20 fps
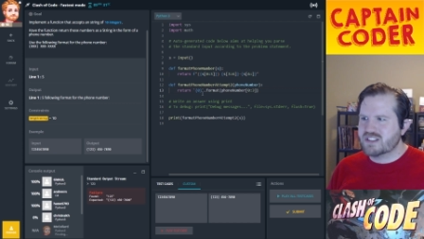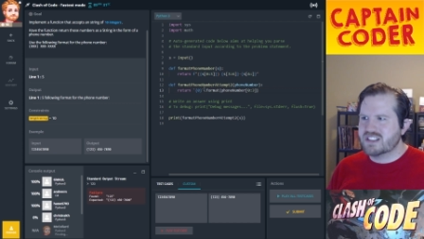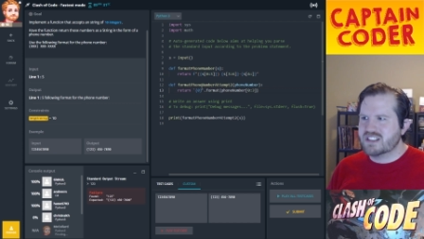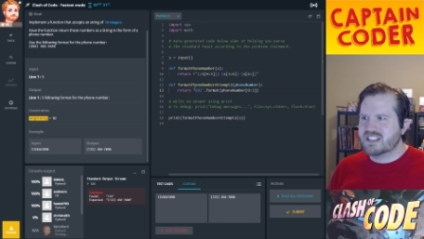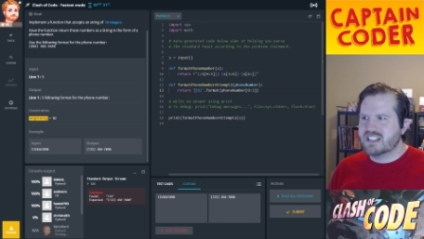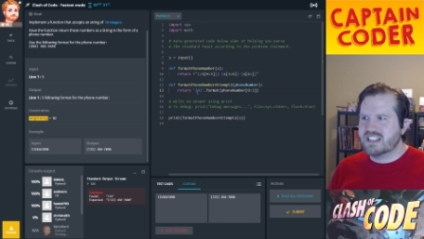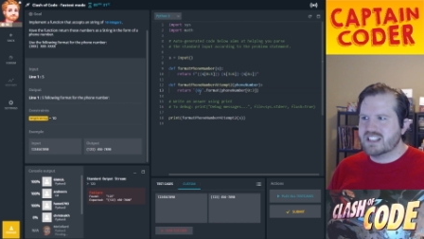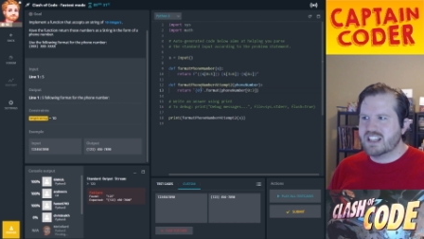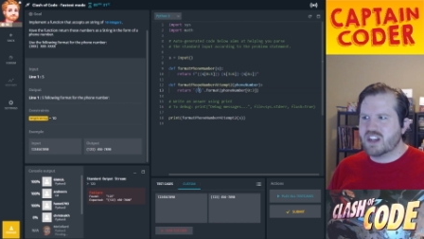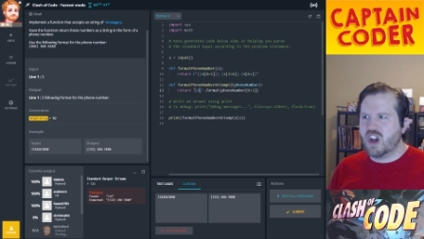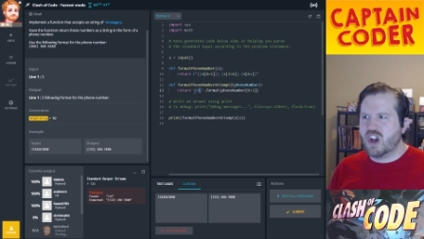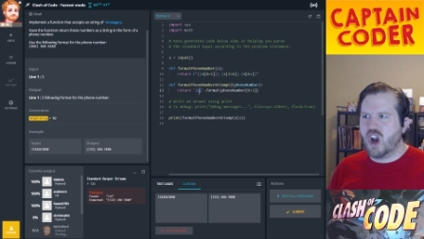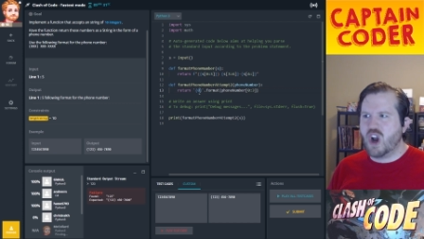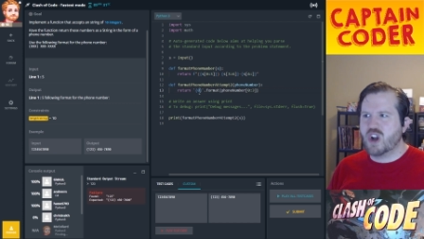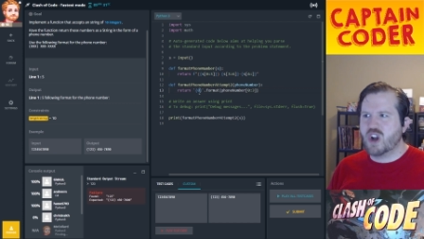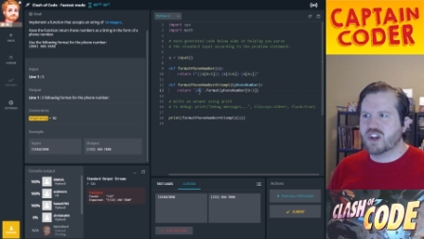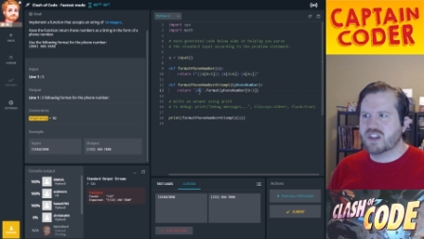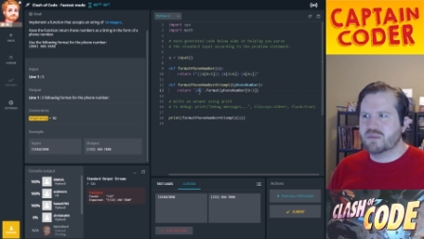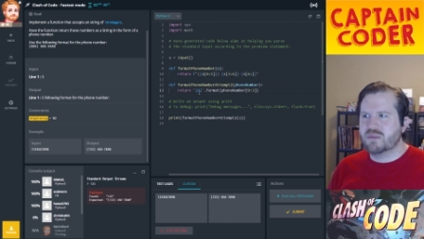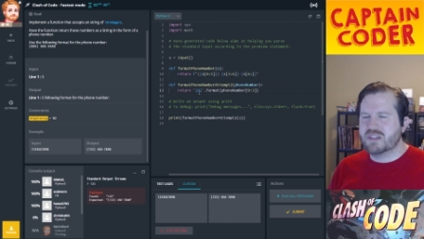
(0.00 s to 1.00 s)
It's going to take
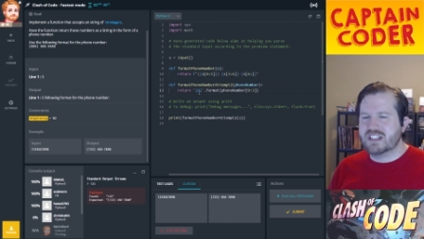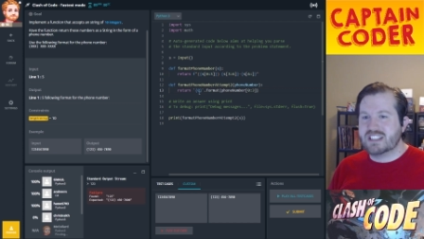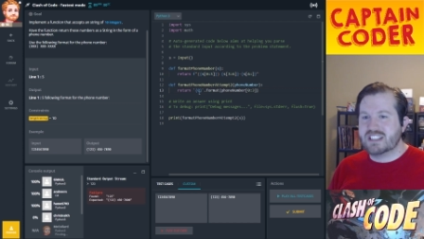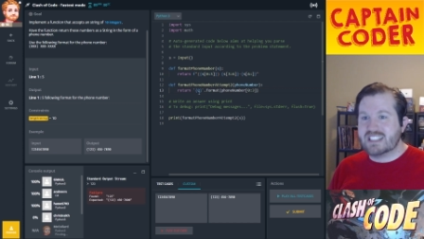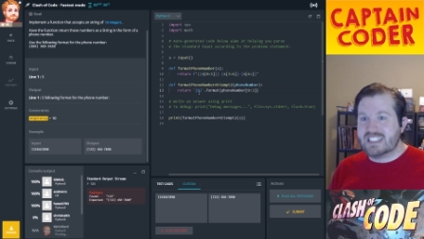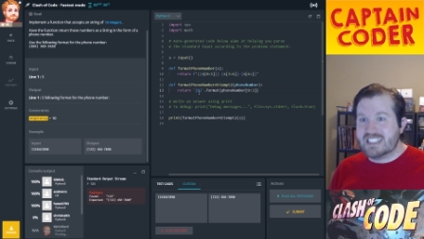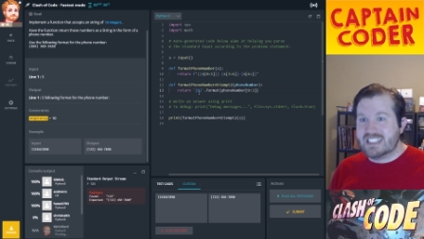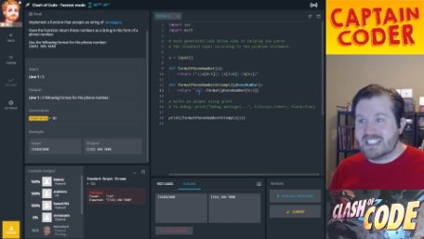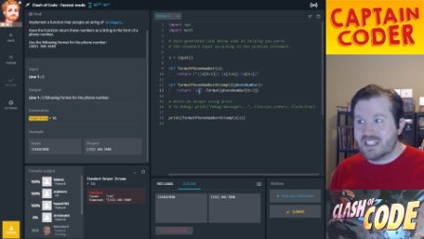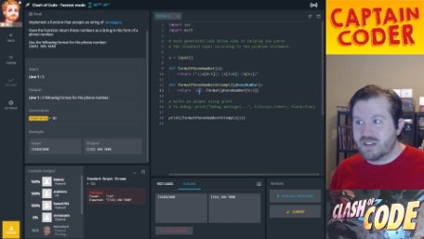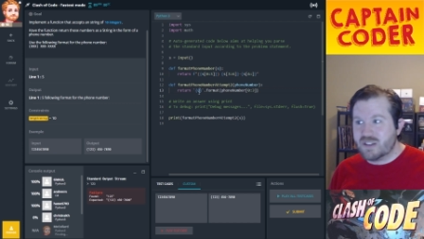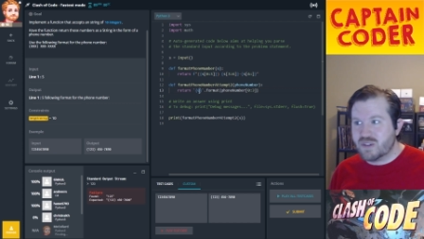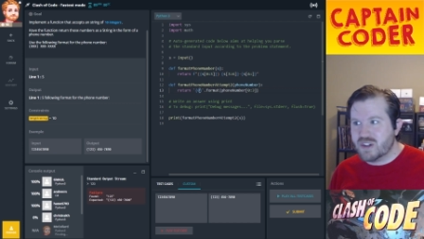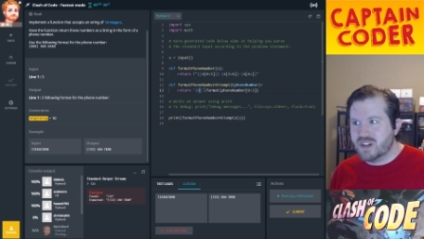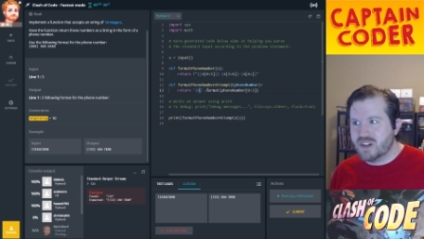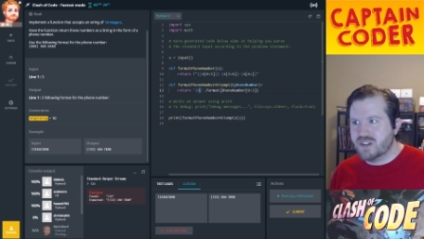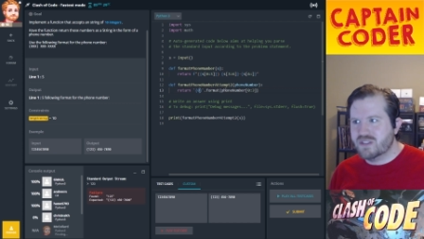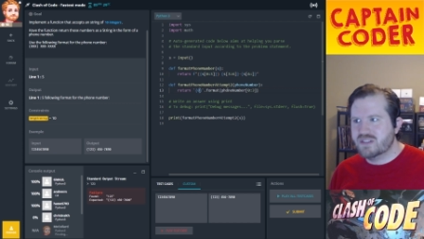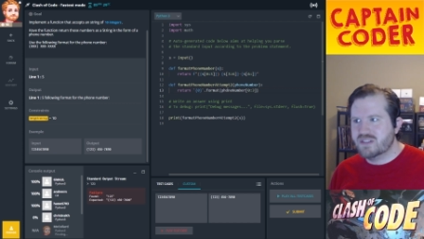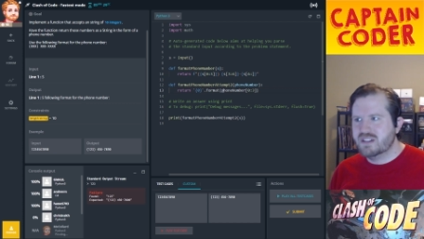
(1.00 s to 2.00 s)
argument
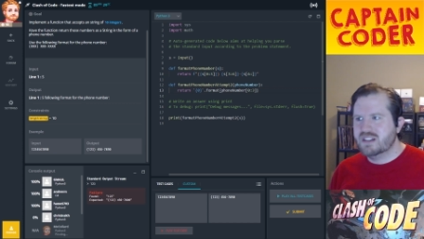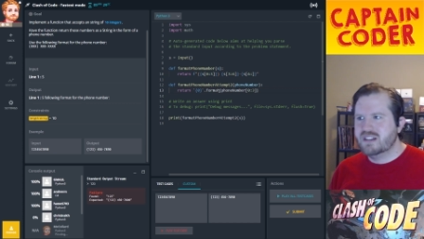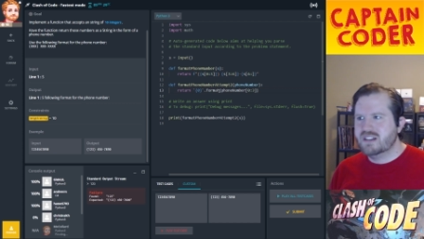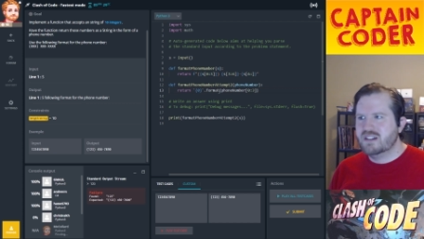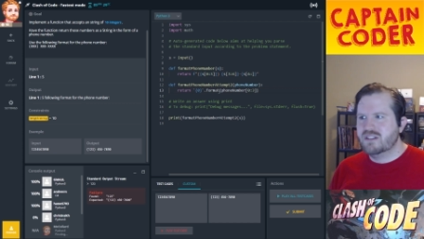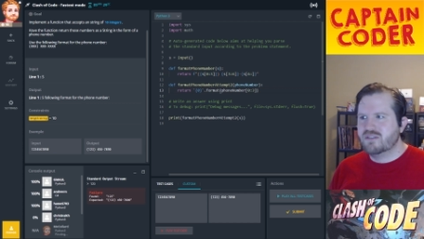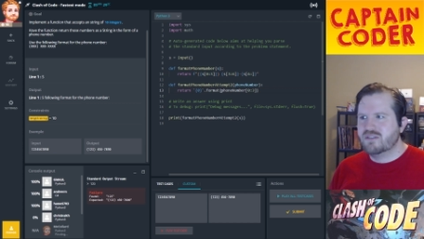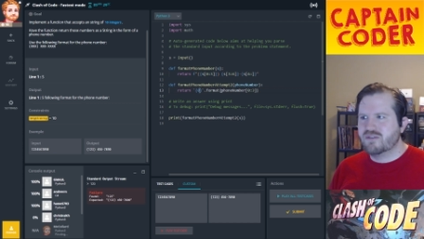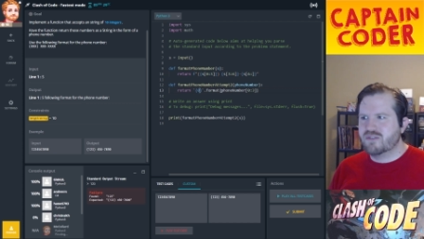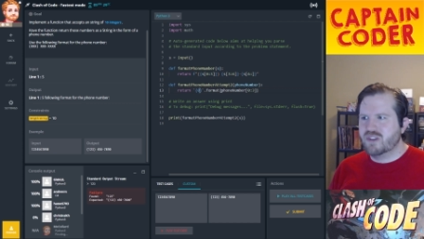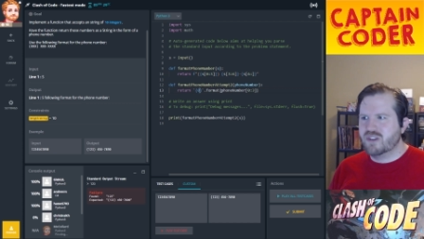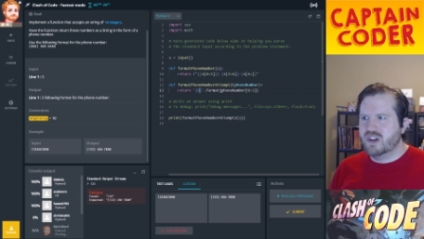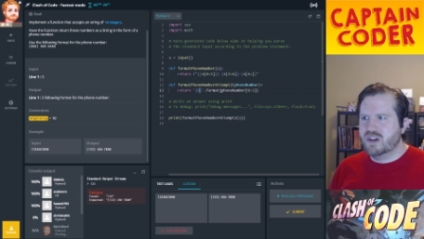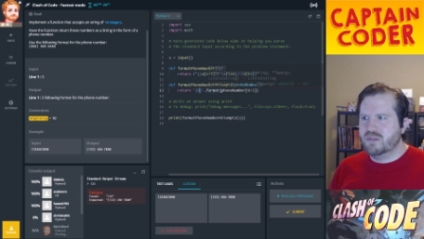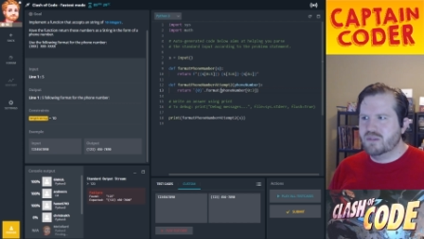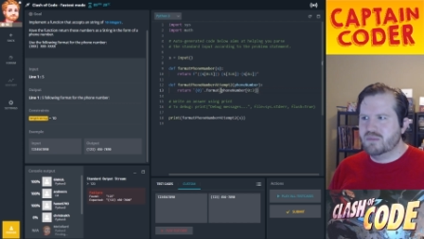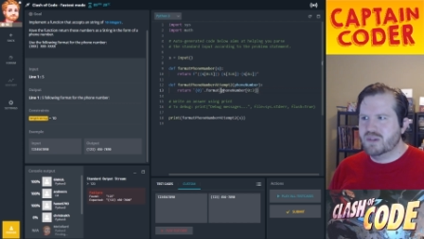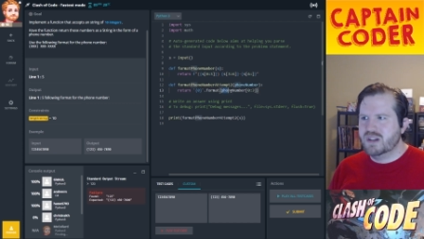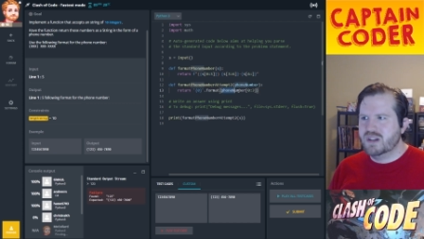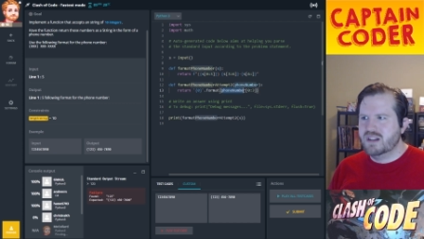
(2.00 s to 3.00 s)
0
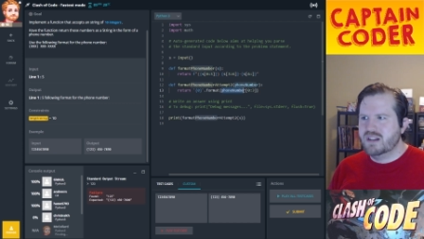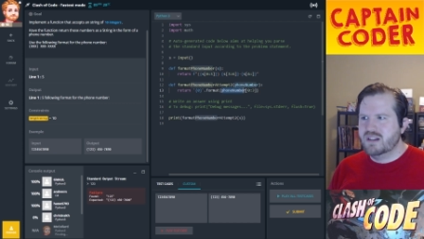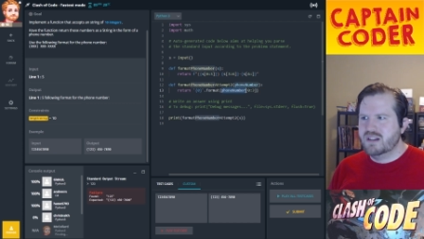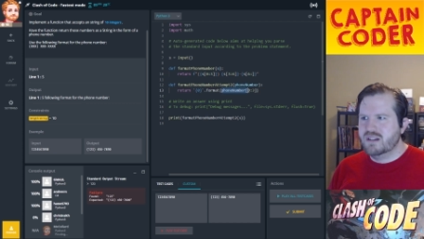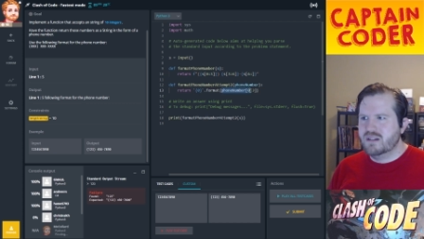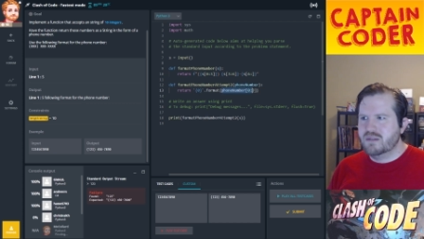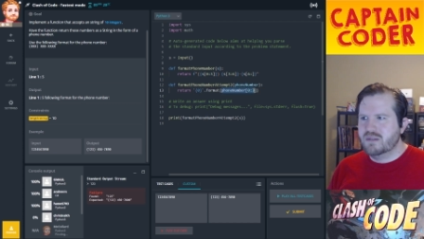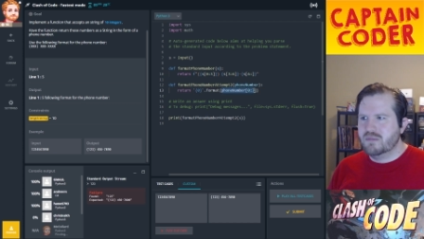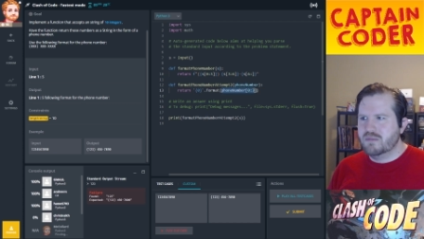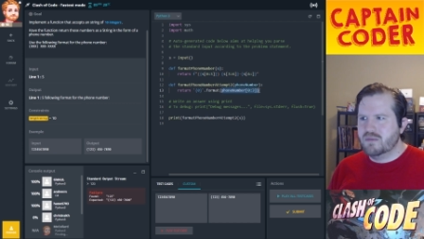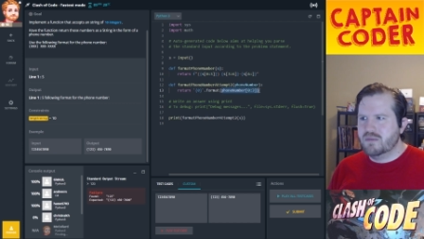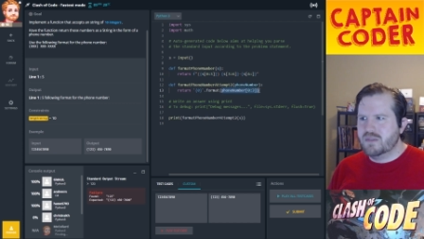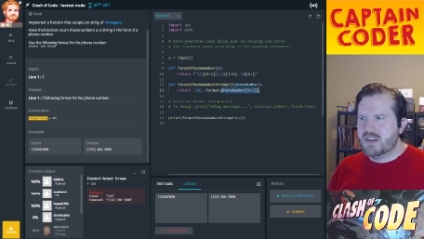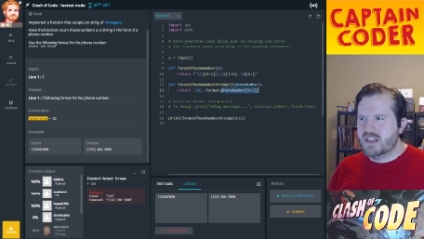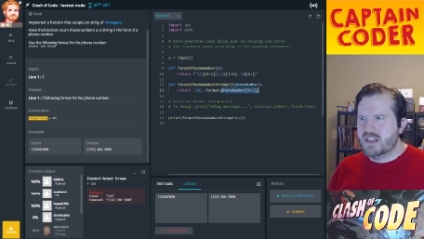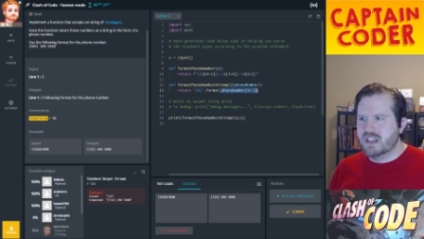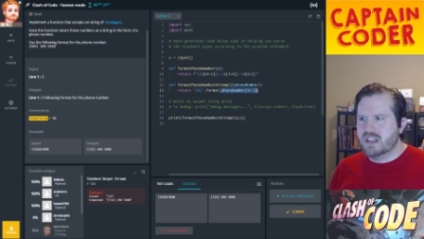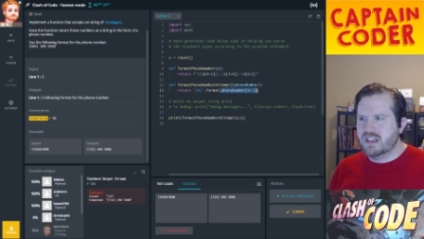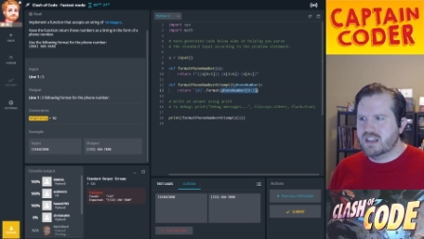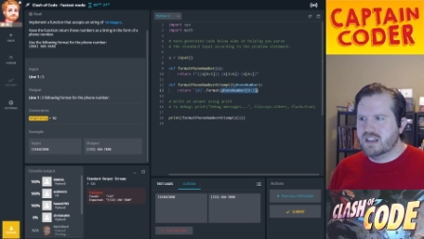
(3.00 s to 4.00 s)
from
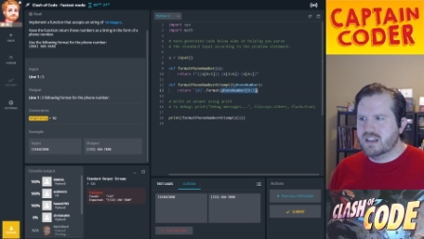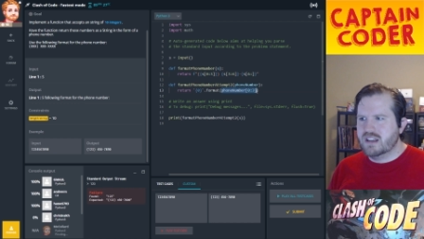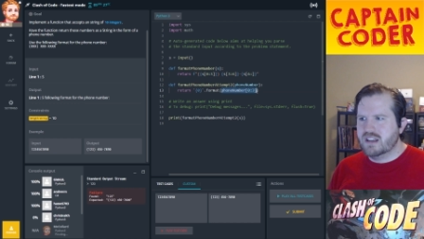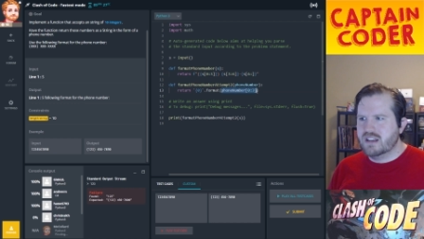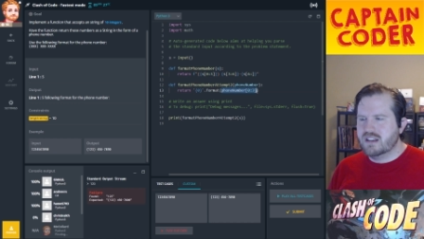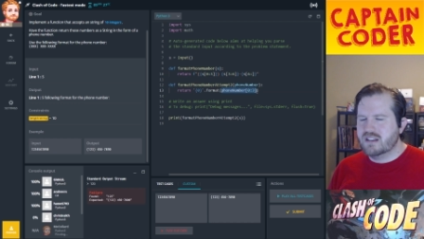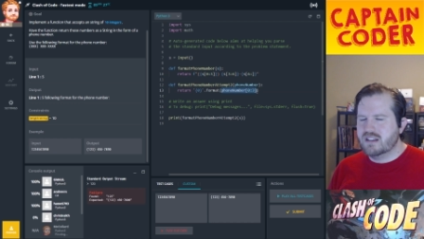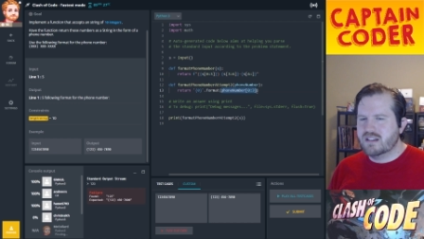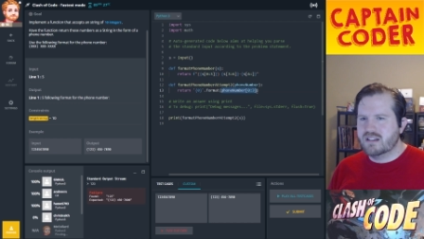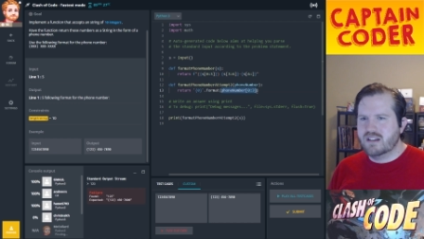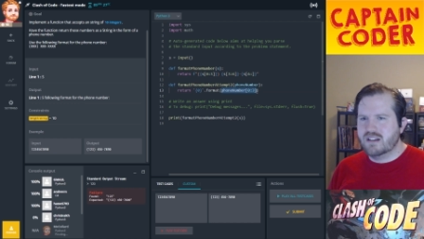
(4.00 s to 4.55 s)
the